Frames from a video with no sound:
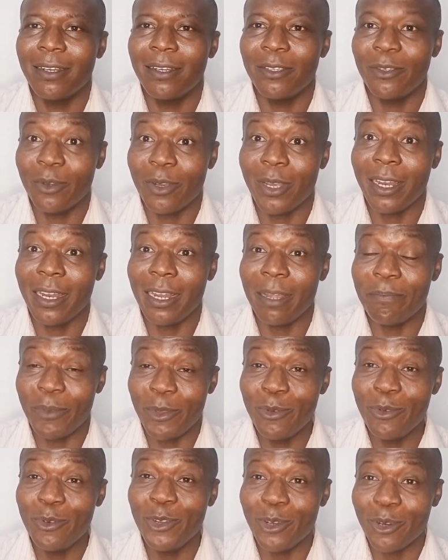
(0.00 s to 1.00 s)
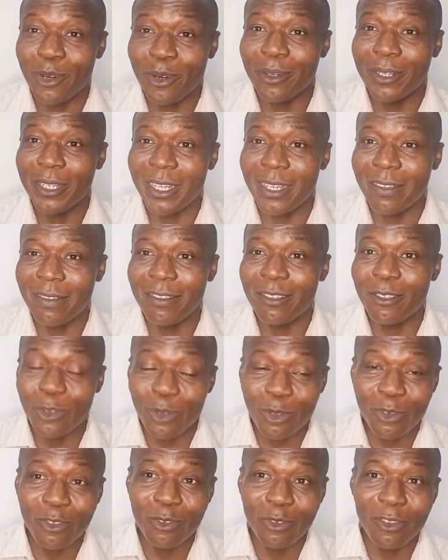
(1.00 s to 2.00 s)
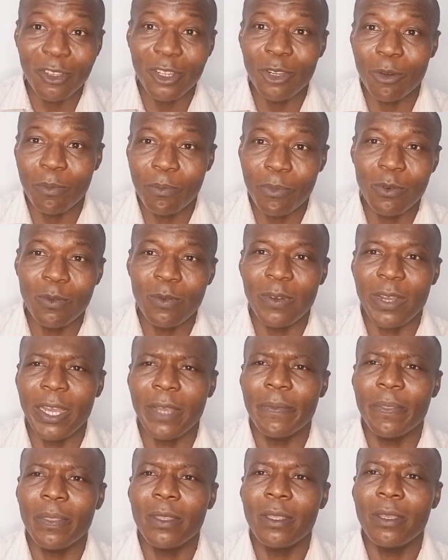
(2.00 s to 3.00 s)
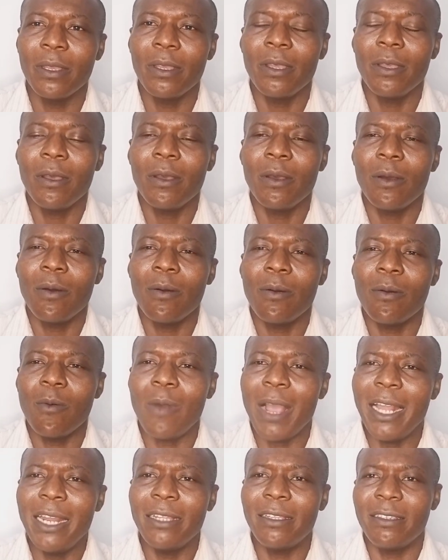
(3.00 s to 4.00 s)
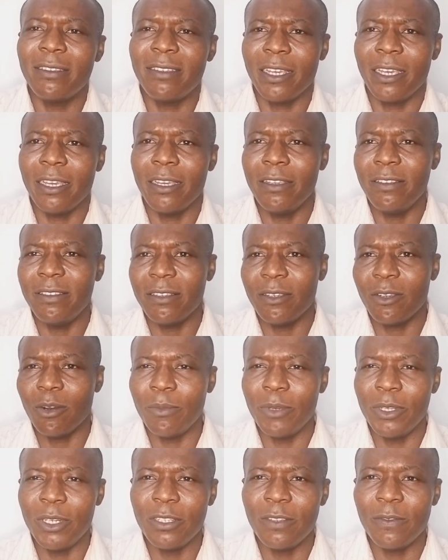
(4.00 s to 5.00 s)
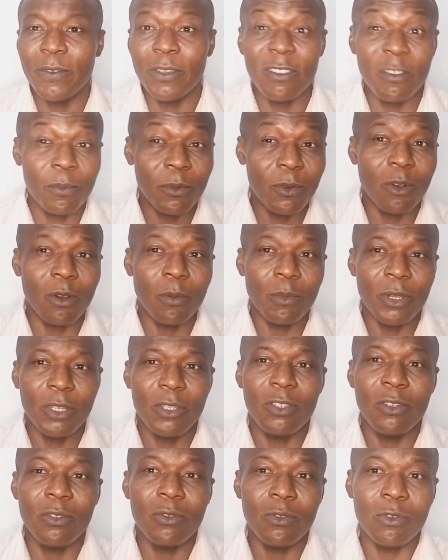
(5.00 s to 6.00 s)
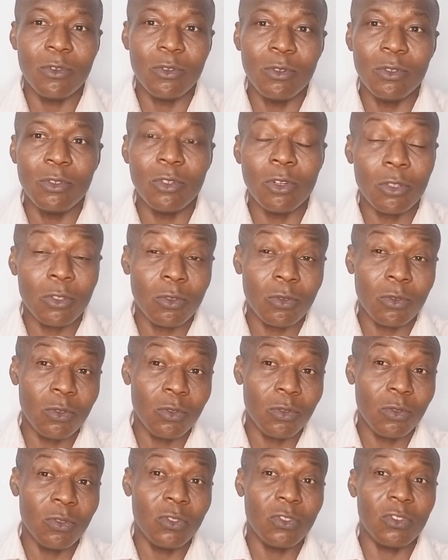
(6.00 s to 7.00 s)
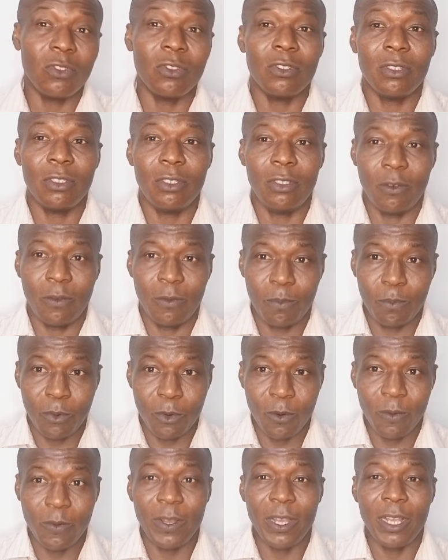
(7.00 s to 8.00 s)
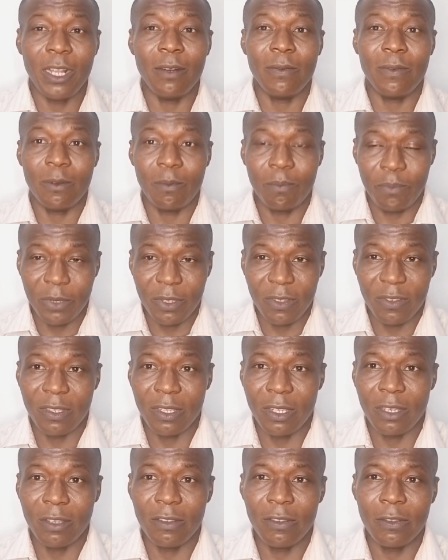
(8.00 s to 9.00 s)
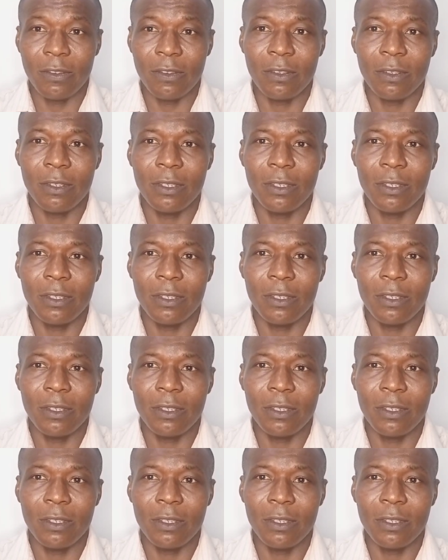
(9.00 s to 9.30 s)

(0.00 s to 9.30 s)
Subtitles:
You can build your audience just using your profile. While it is against the Facebook community rule not to use your profile for business,